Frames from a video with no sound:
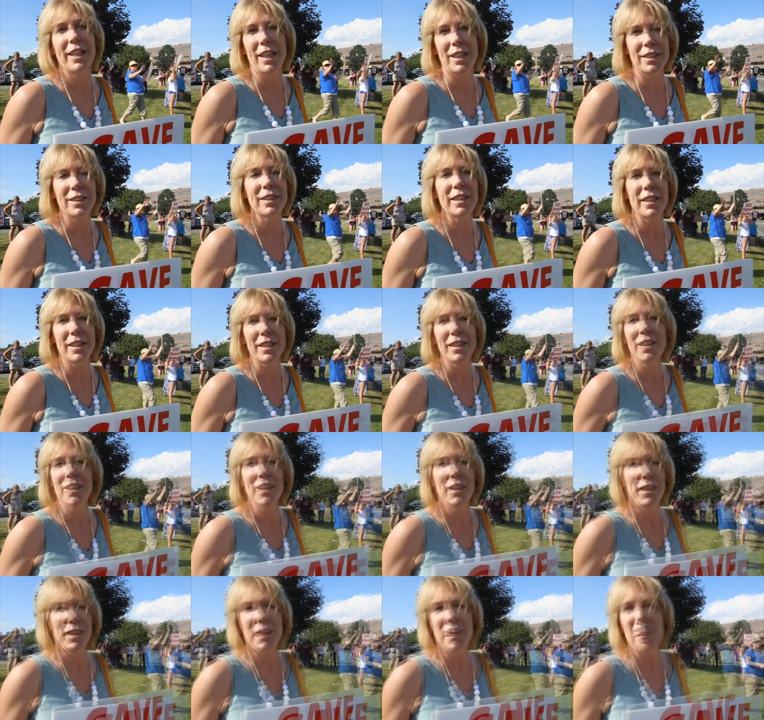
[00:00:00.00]
That's it.
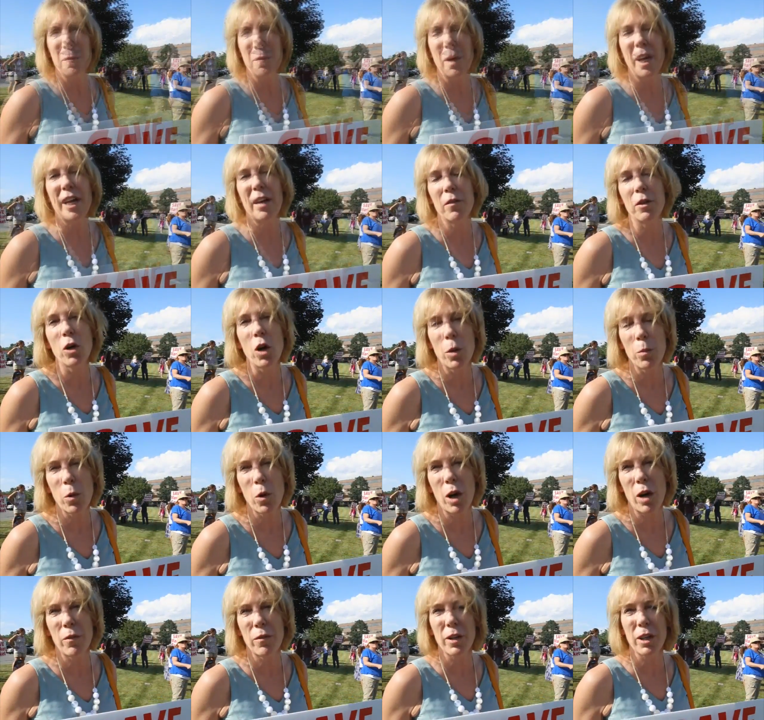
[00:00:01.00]
I have a
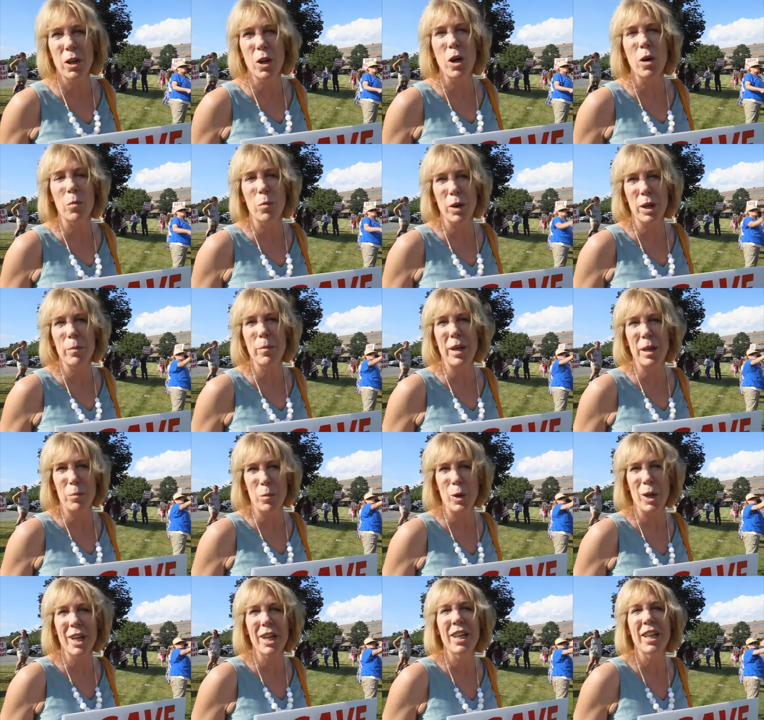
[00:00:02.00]
nonprofit called Brick by
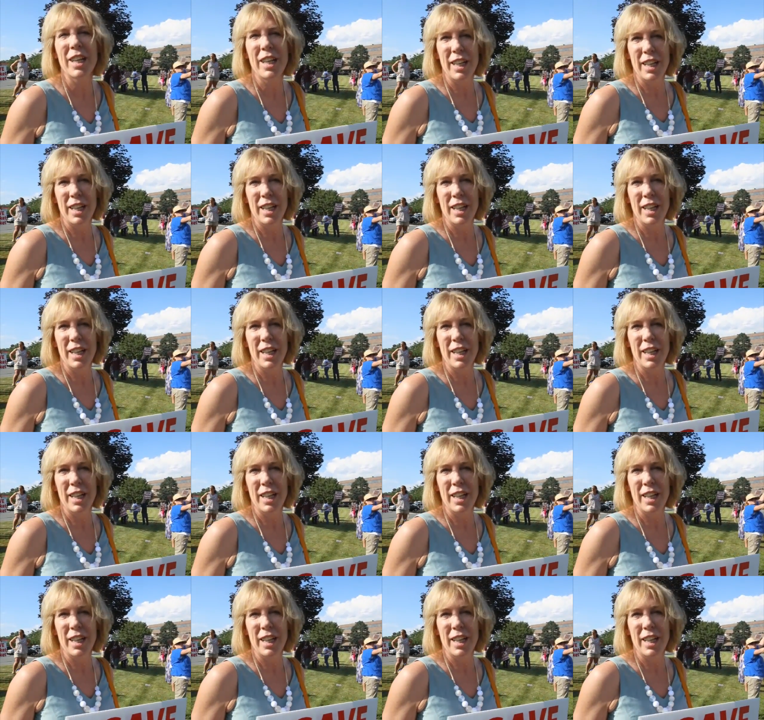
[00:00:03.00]
Brick,